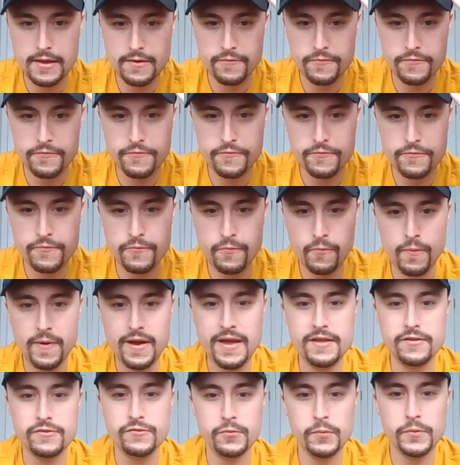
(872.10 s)

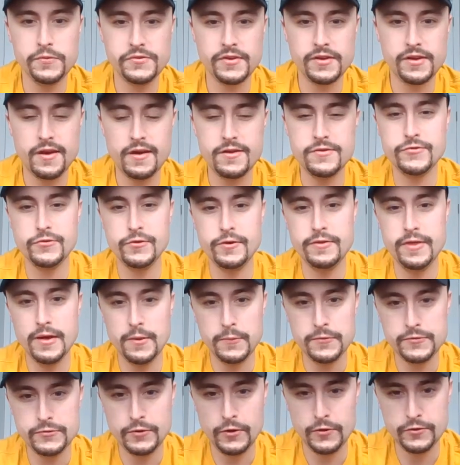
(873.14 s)
France was a country that
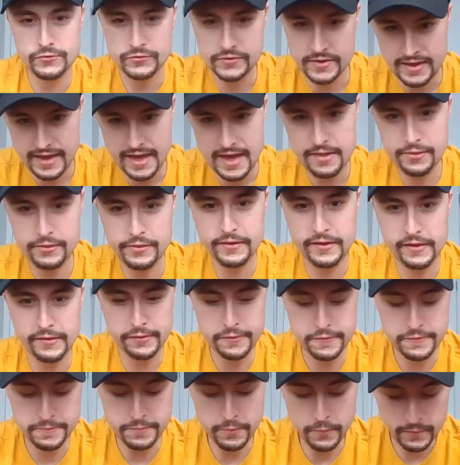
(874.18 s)
was largely Catholic at
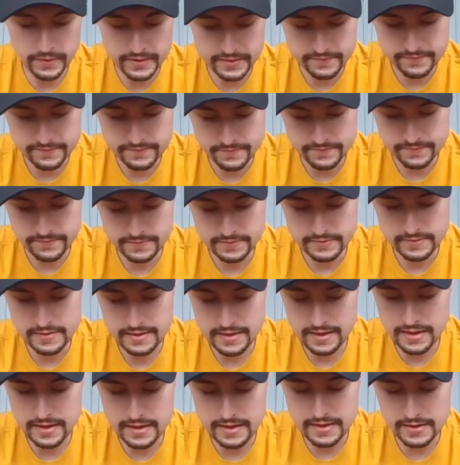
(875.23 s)
this point,
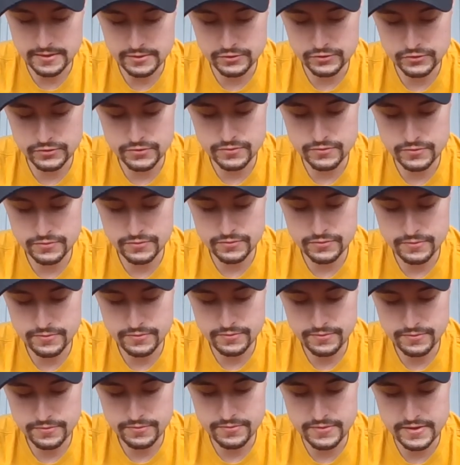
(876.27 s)
and
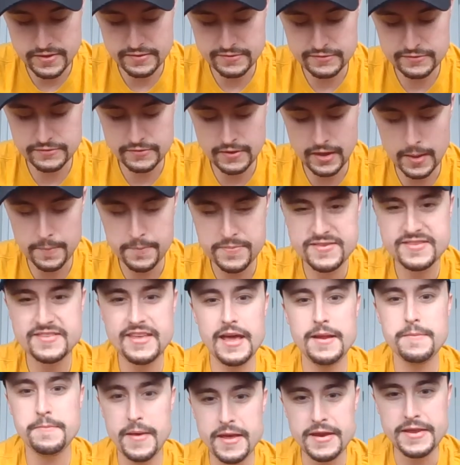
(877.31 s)
this
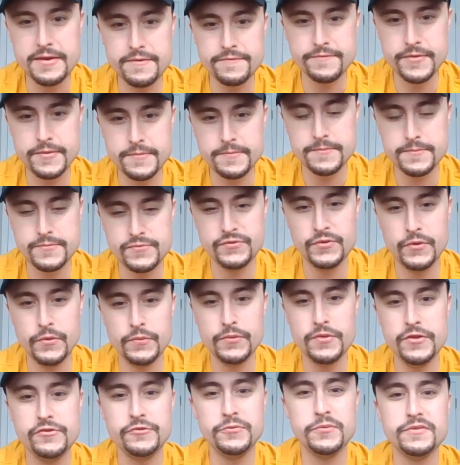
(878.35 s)
upset many of them. So
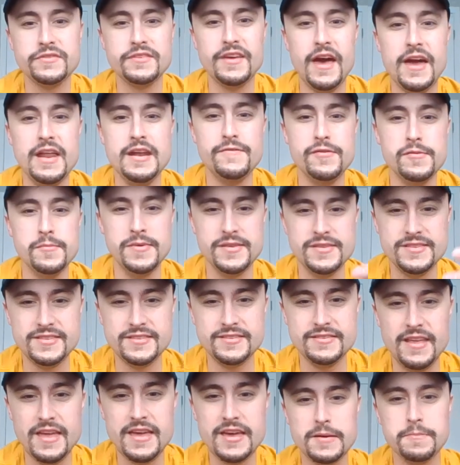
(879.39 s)
this was kind of a
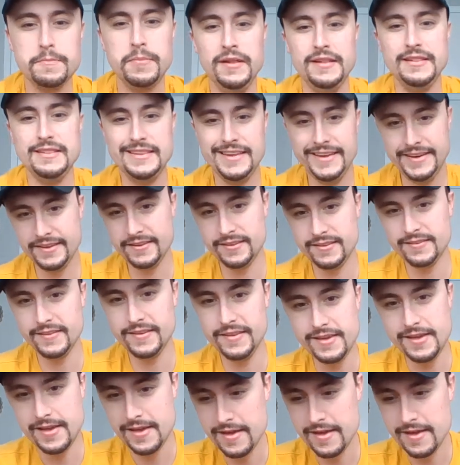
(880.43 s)
mistake politically